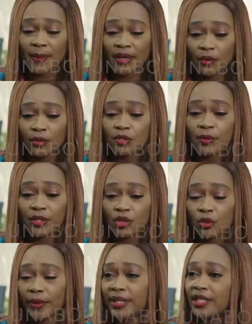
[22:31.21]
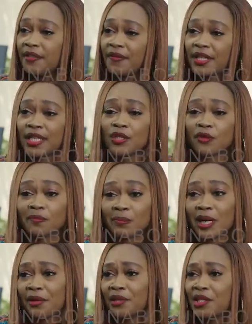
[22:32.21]
am I going to enjoy the dividends of
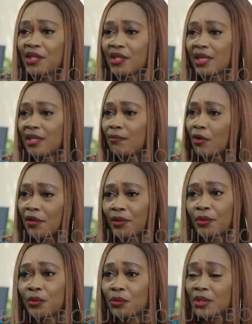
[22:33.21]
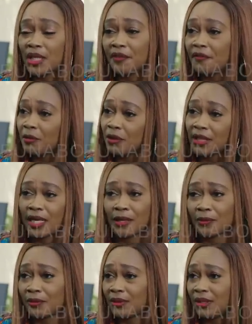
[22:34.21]
marriage and motherhood, if not
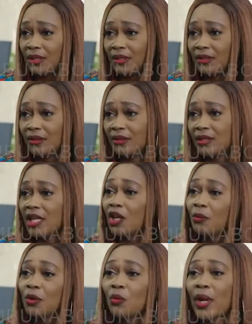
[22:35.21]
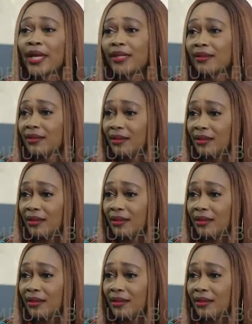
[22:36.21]
now? Tell me when.